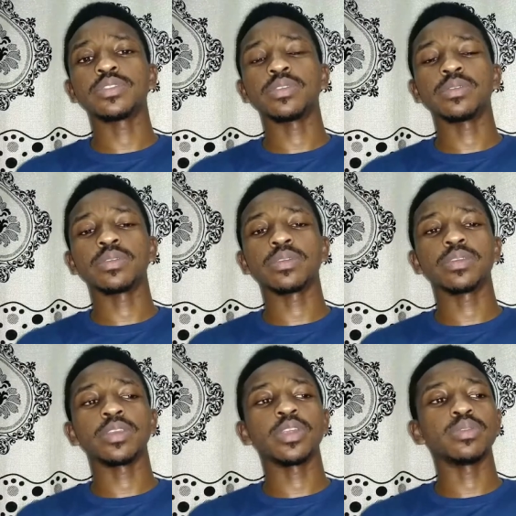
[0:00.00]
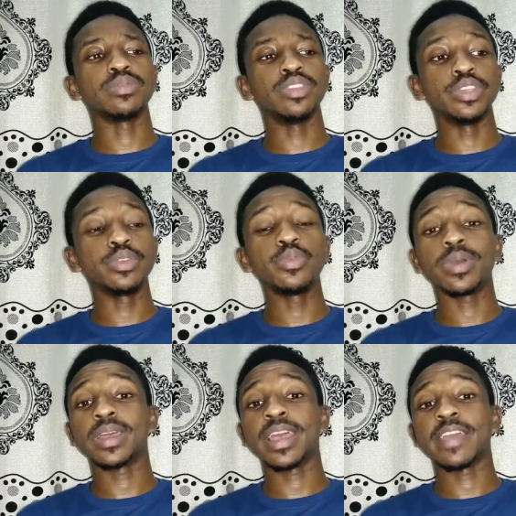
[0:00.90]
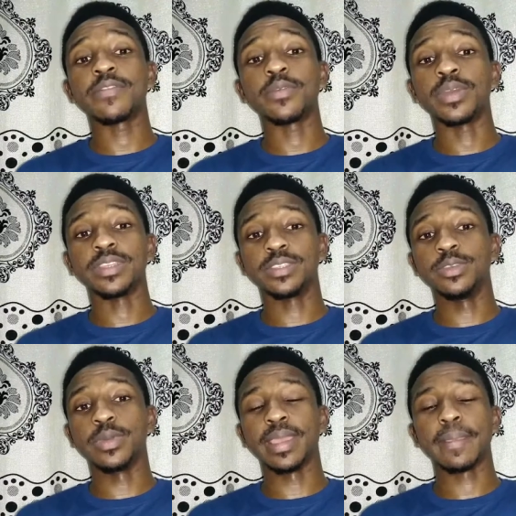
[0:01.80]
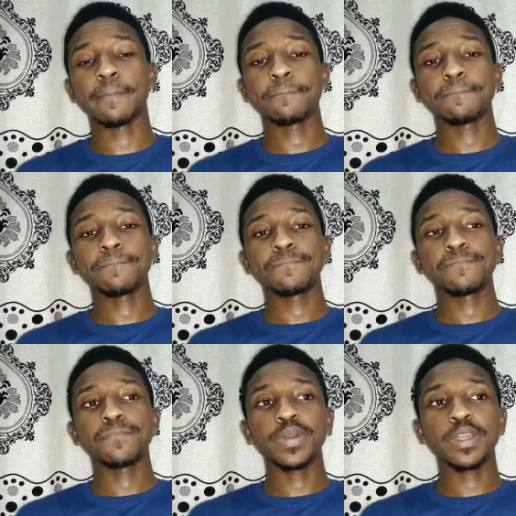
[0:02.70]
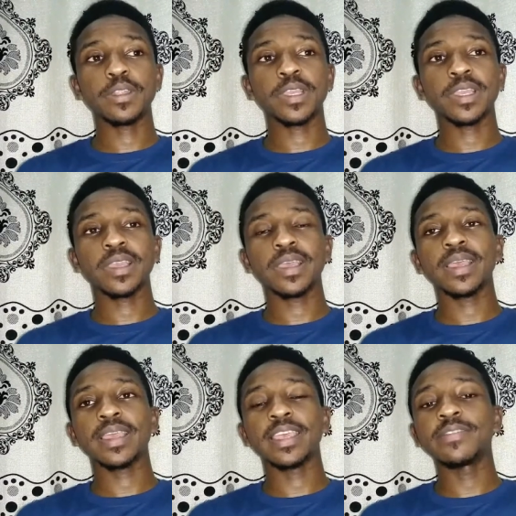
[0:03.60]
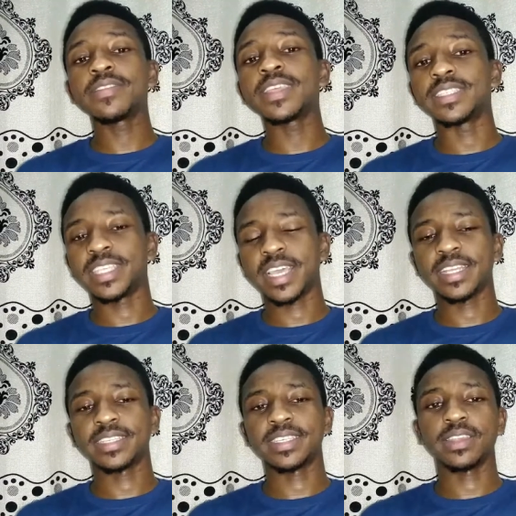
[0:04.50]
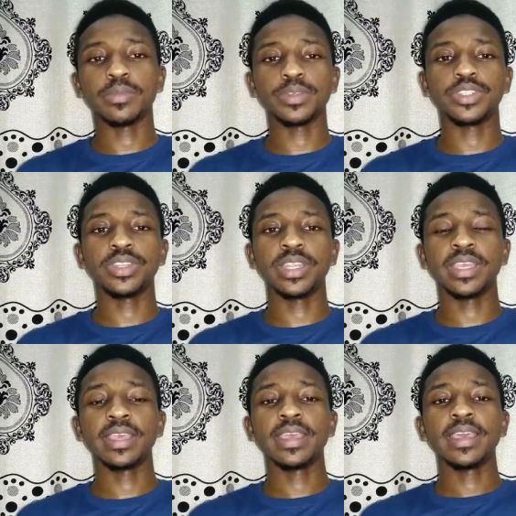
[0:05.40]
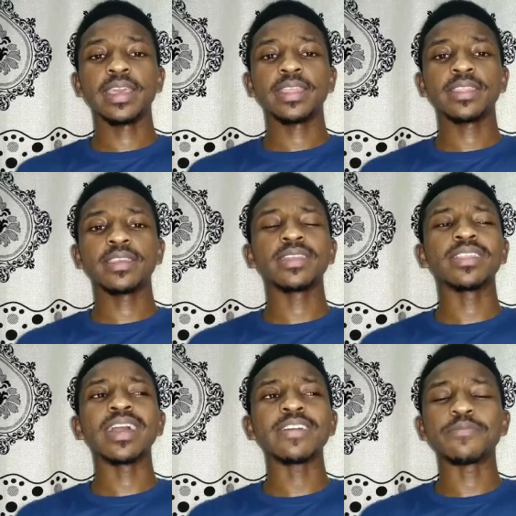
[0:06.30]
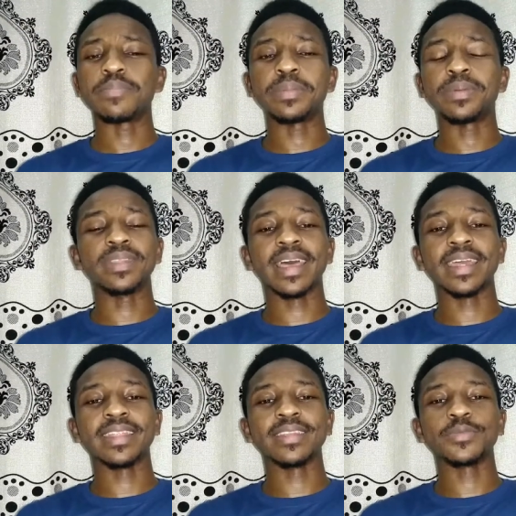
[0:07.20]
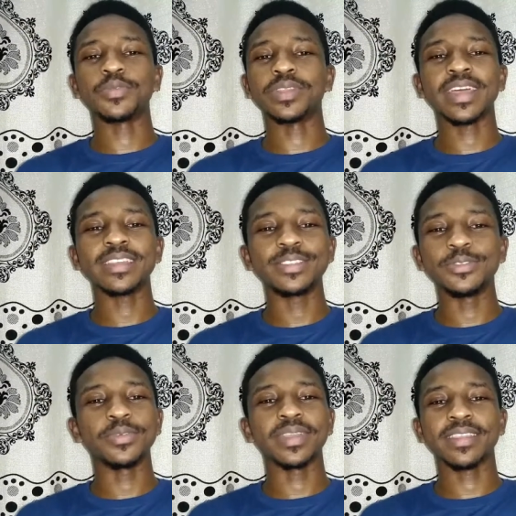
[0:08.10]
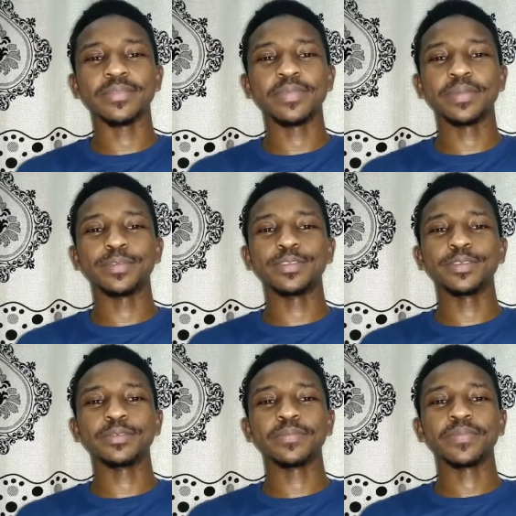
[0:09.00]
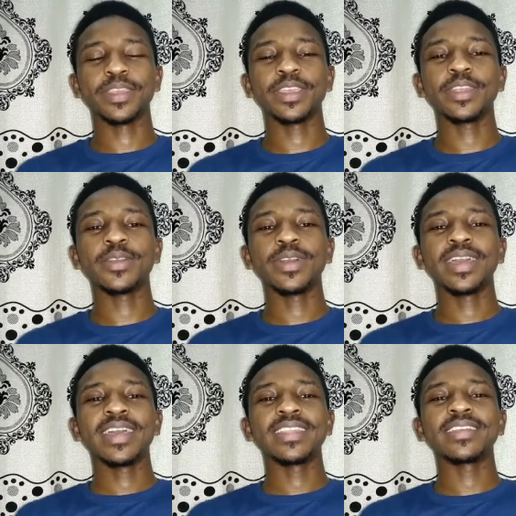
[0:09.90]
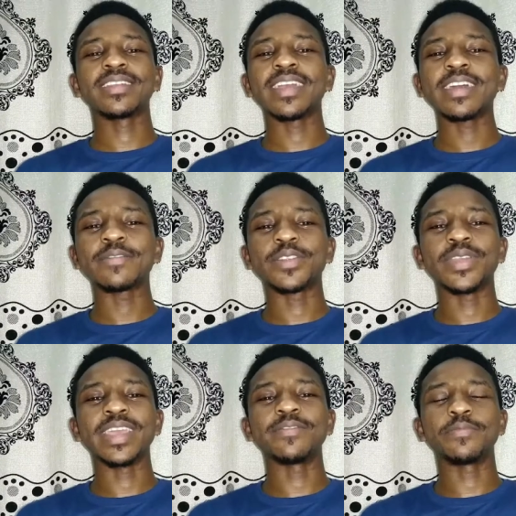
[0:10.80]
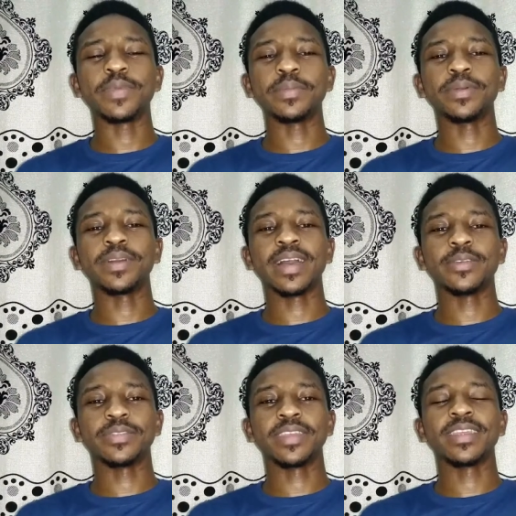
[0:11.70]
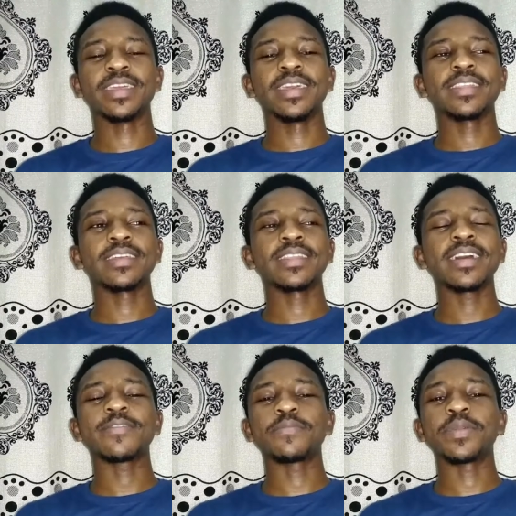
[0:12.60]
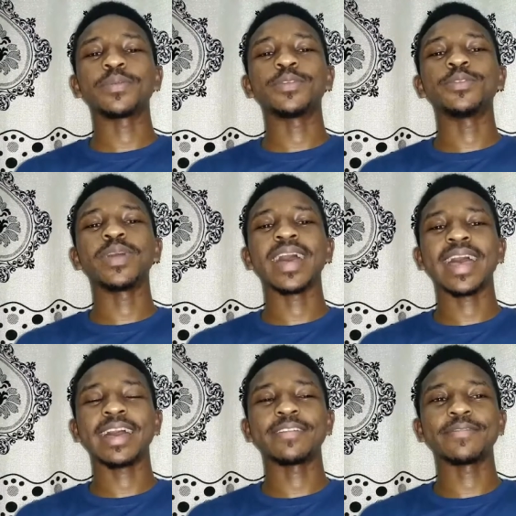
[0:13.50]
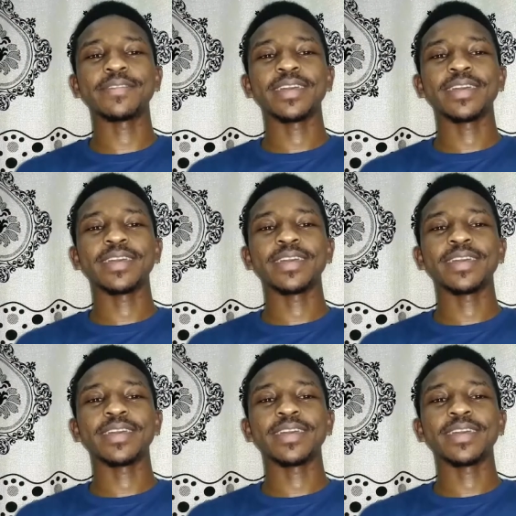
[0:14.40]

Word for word: to, you know, do what everyone is doing. But given the chance and opportunity, there are a lot of people that will not do what other people do. You know, there are a lot of creative people out there. There are a lot of people who have